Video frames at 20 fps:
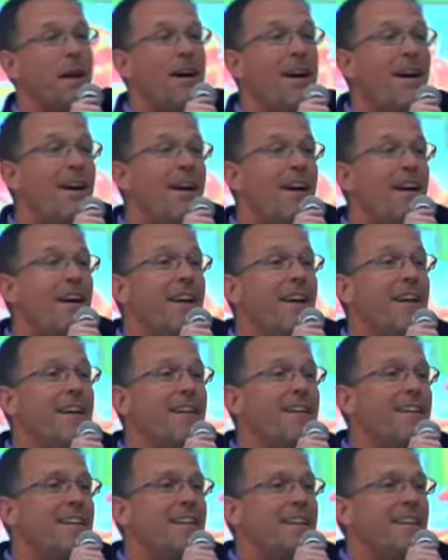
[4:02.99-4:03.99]

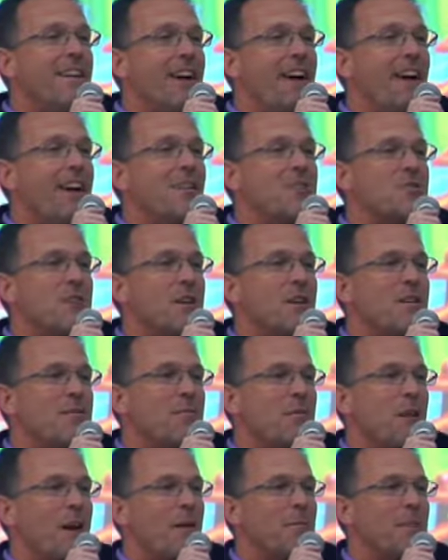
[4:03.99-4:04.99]
Hi. Hi to
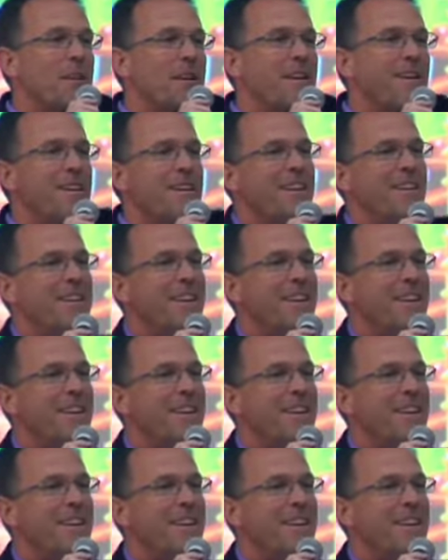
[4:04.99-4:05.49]
Sean's family.